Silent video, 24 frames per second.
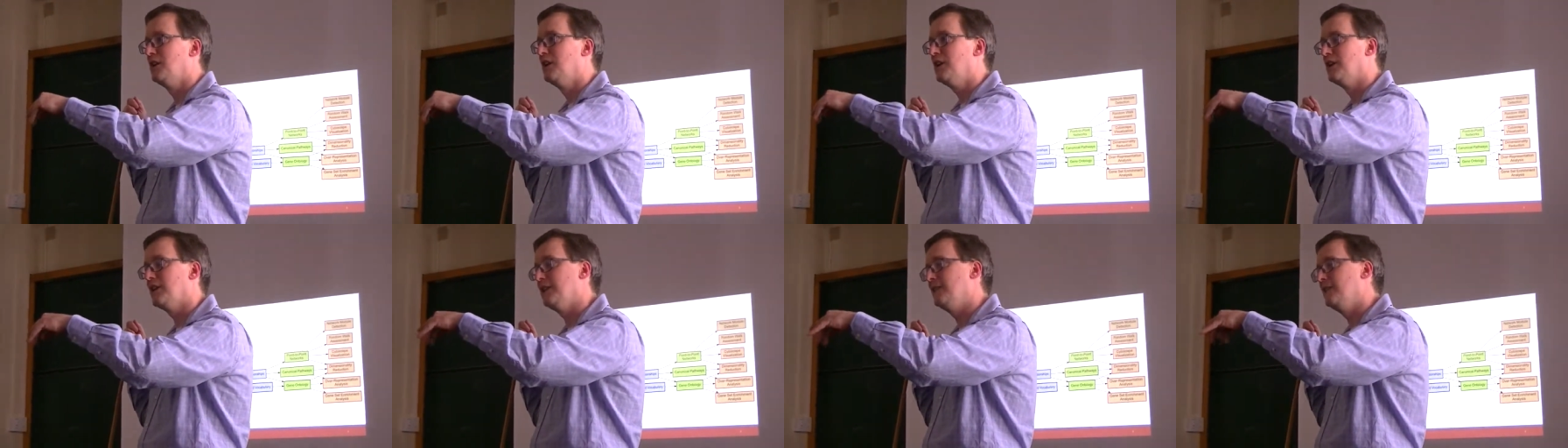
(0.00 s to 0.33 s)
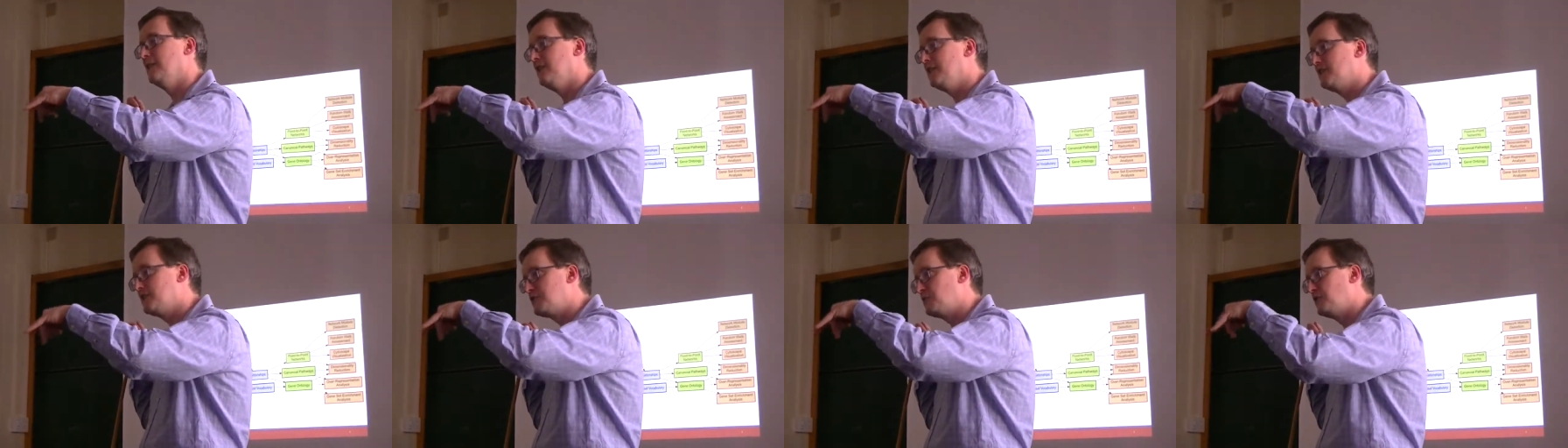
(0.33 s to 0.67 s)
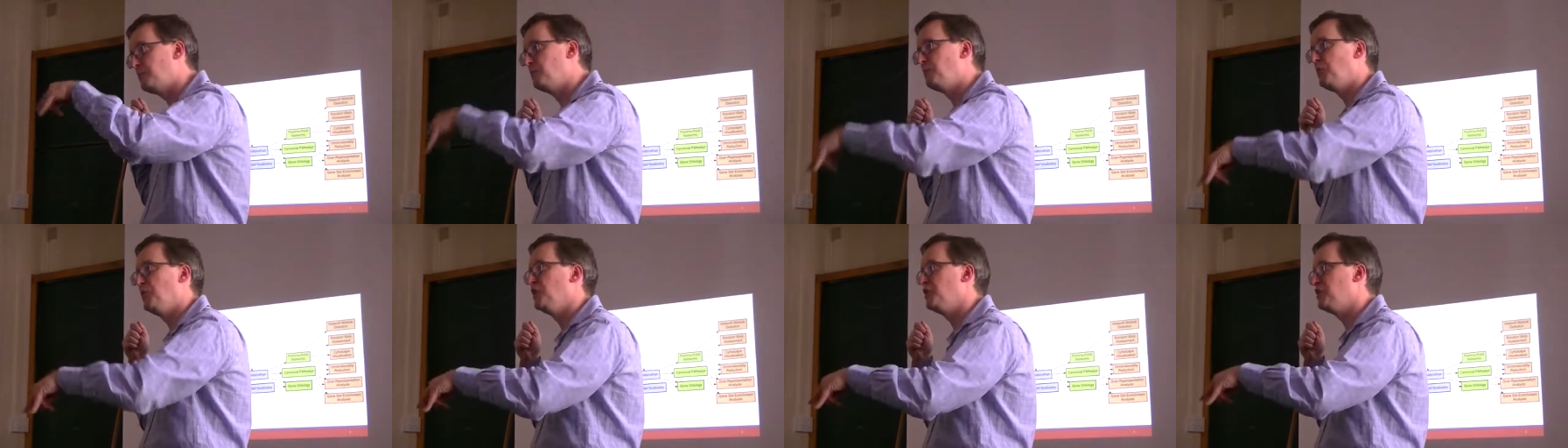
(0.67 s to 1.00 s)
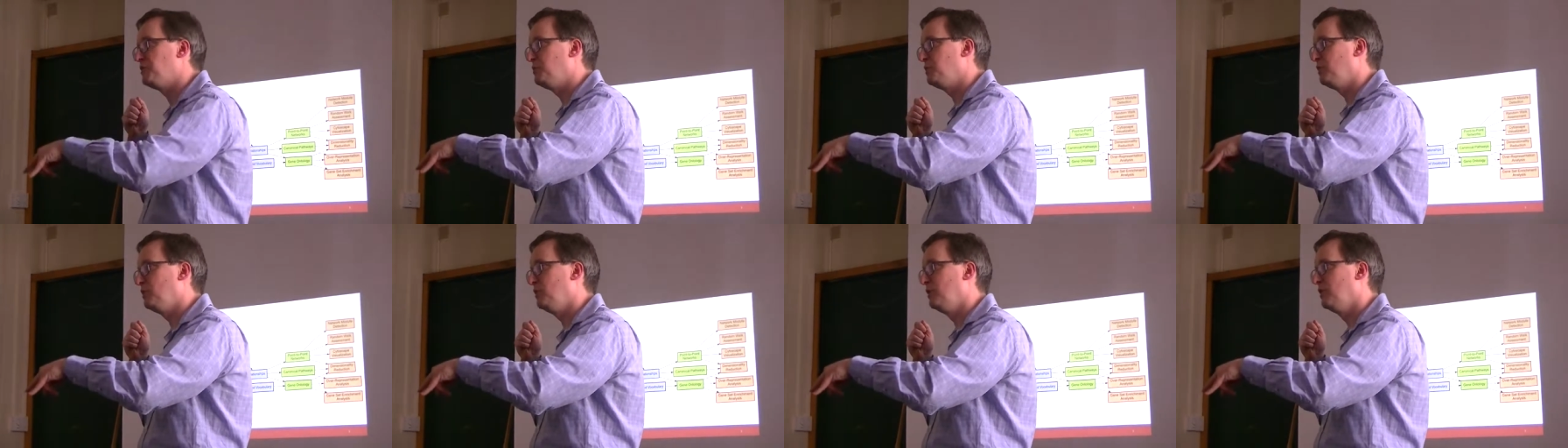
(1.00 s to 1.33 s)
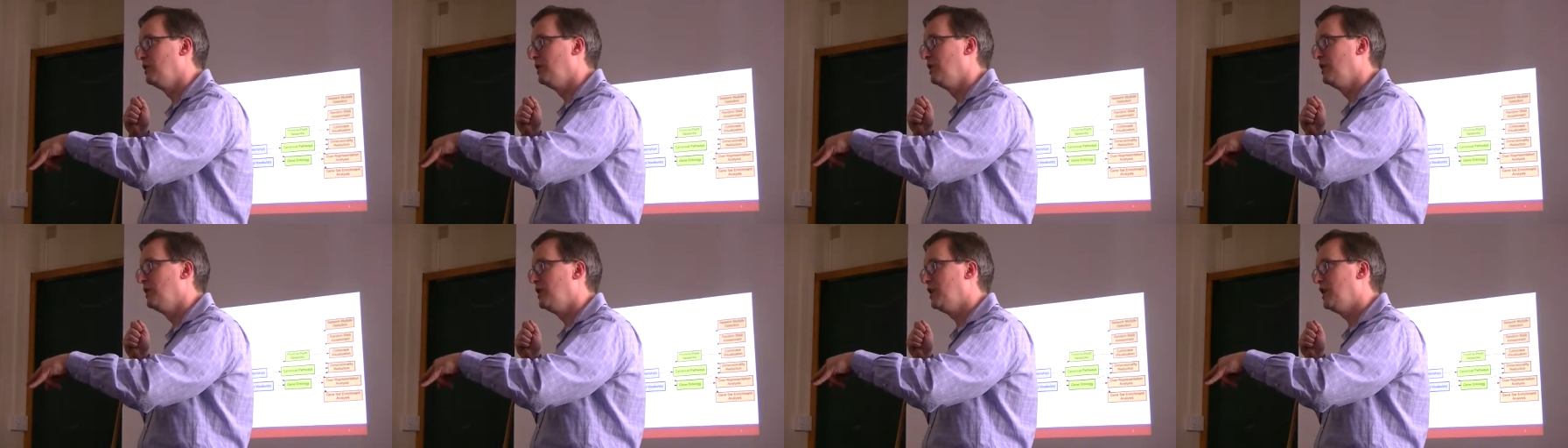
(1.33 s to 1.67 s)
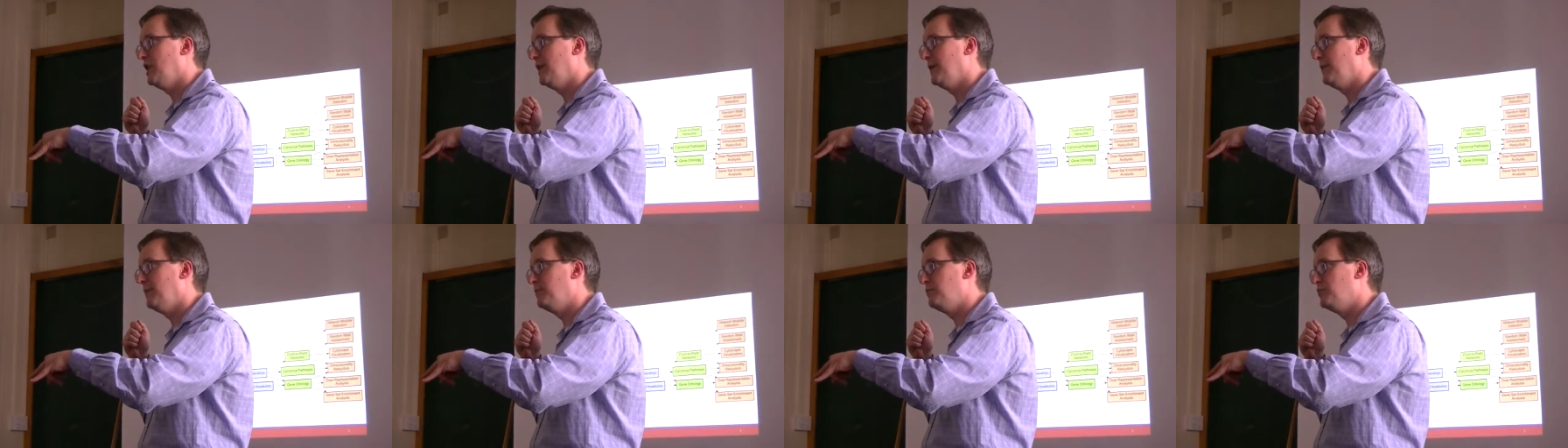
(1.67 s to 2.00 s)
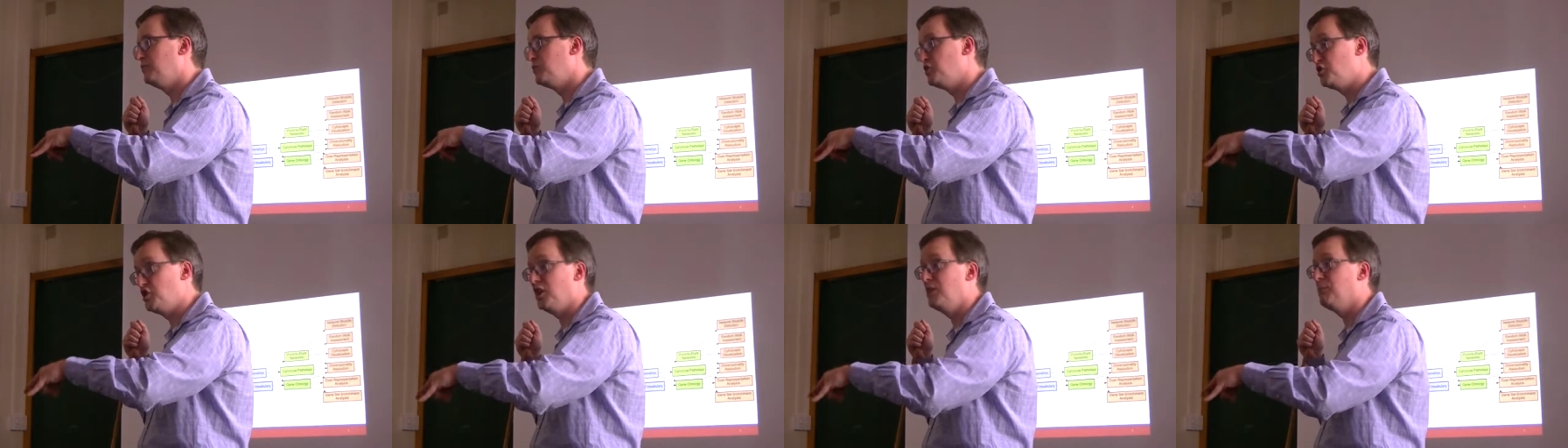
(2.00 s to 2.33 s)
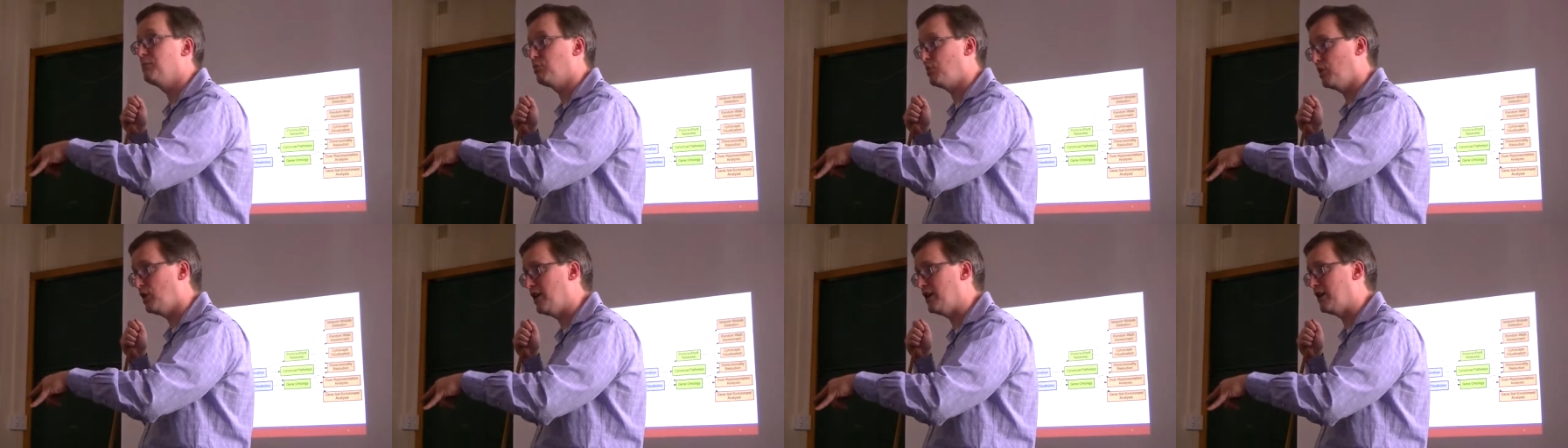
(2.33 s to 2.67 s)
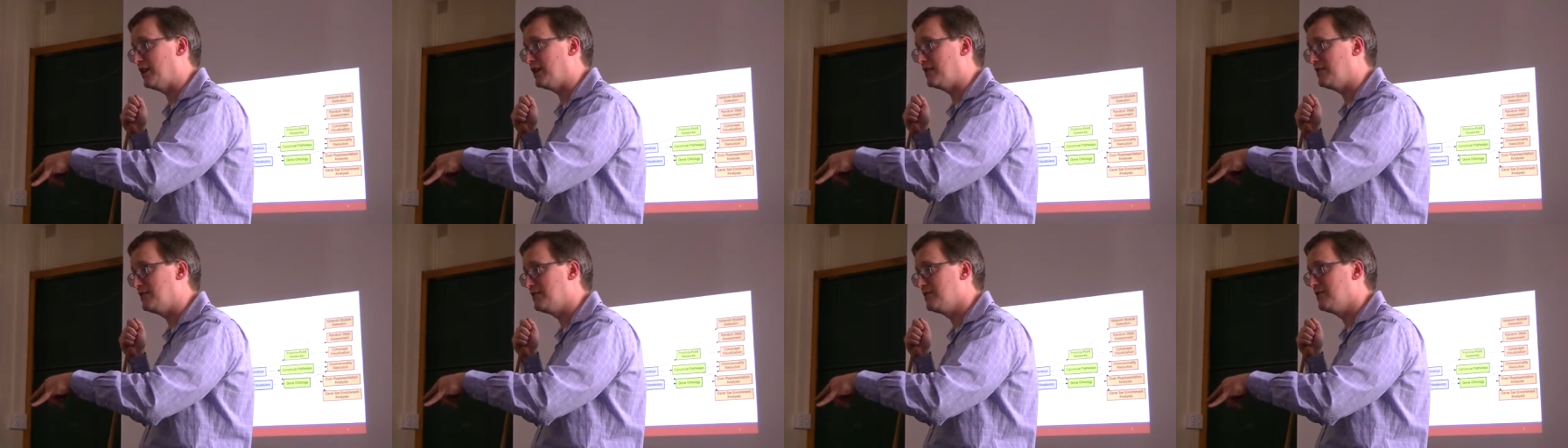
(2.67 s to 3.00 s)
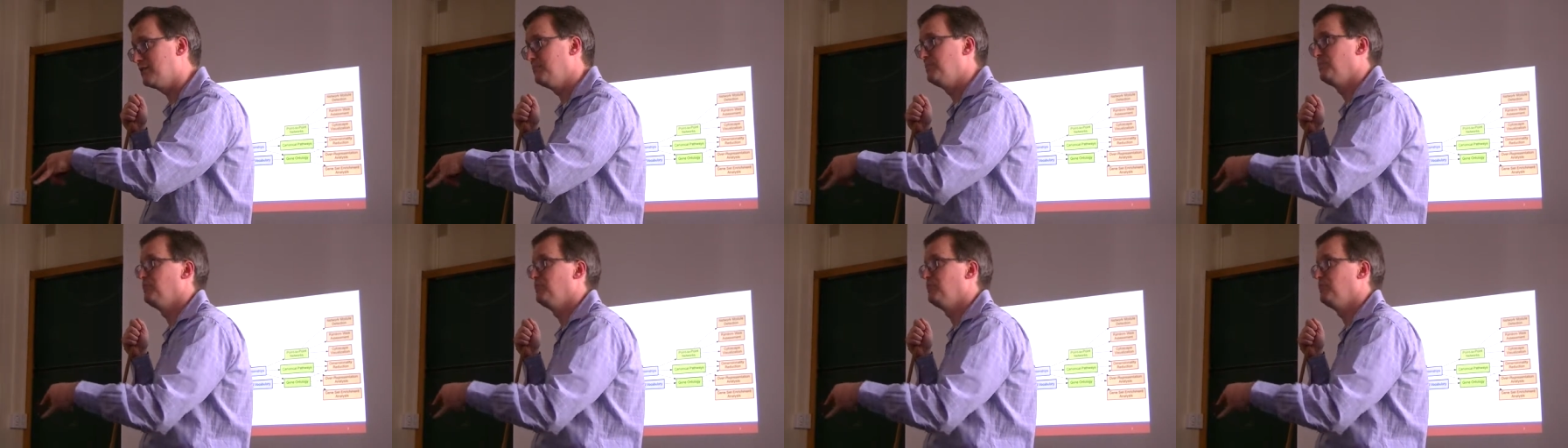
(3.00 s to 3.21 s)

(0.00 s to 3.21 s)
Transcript: that leads to multiple gene products,